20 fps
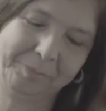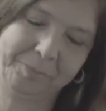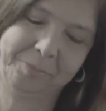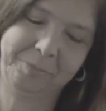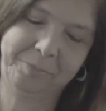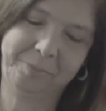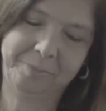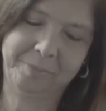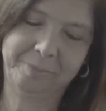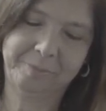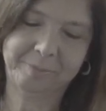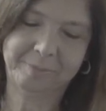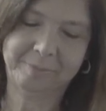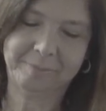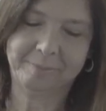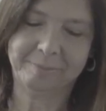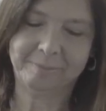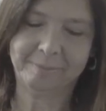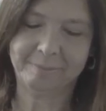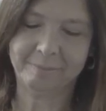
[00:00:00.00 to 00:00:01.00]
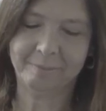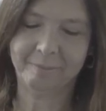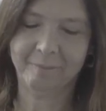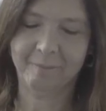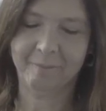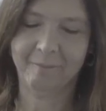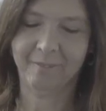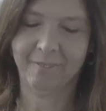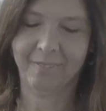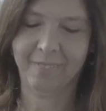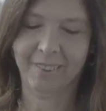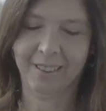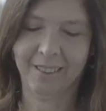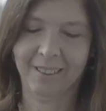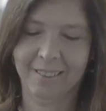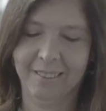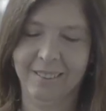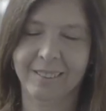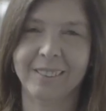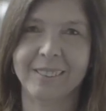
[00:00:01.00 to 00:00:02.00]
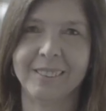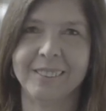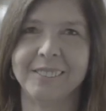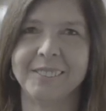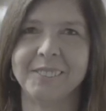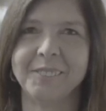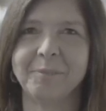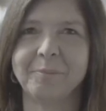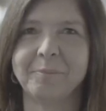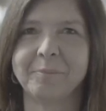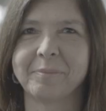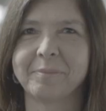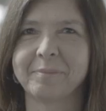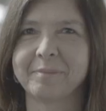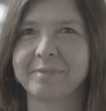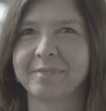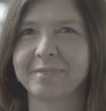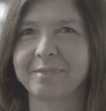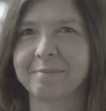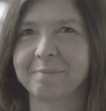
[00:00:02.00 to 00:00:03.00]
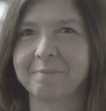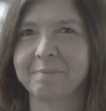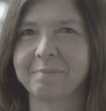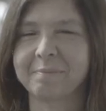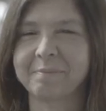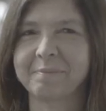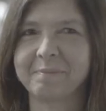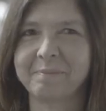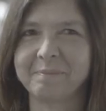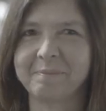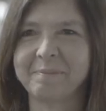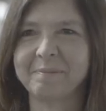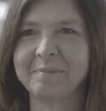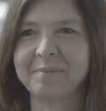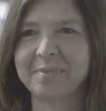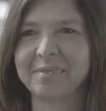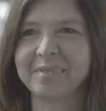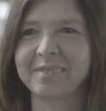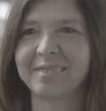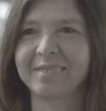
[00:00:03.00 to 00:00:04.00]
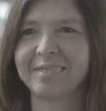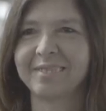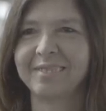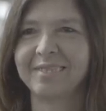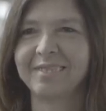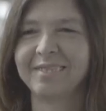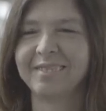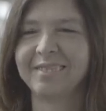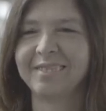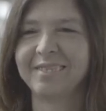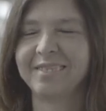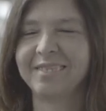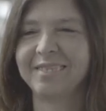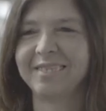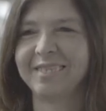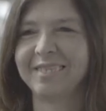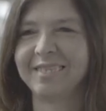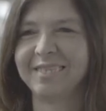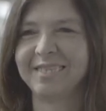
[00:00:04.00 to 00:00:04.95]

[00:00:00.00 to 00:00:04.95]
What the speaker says: [no speech]